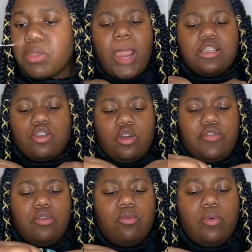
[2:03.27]
So if
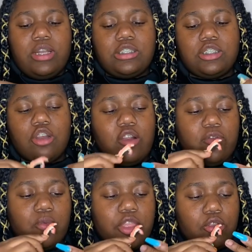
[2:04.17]
you wanted to start
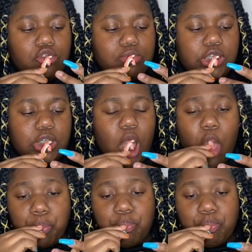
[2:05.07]
off with the YouTube channel